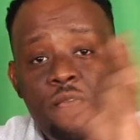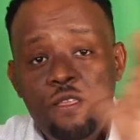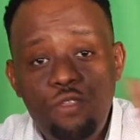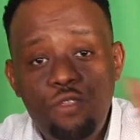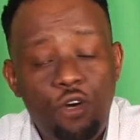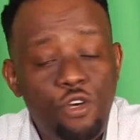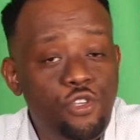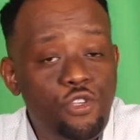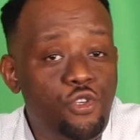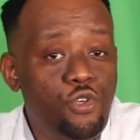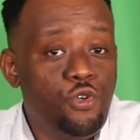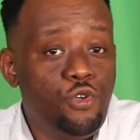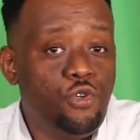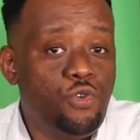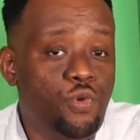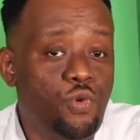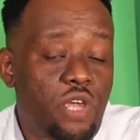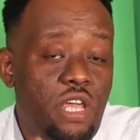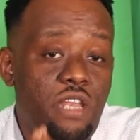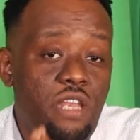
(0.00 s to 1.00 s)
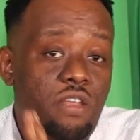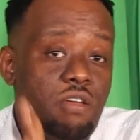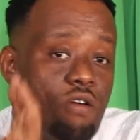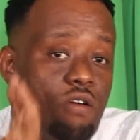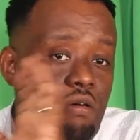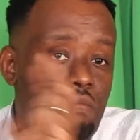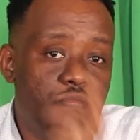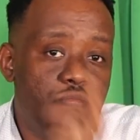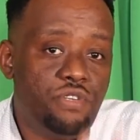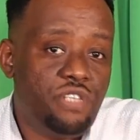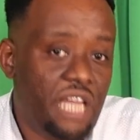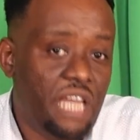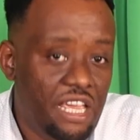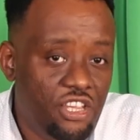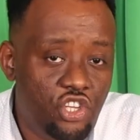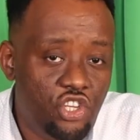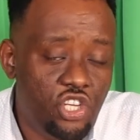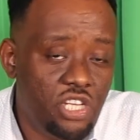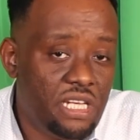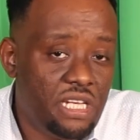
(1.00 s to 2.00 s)
those you do in
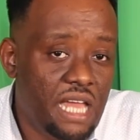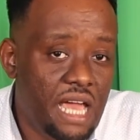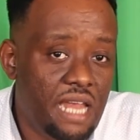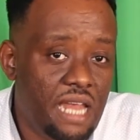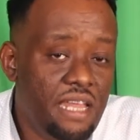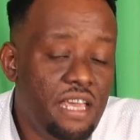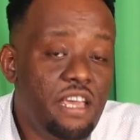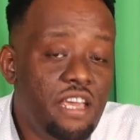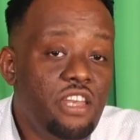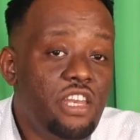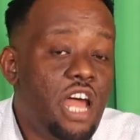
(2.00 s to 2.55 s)
computational.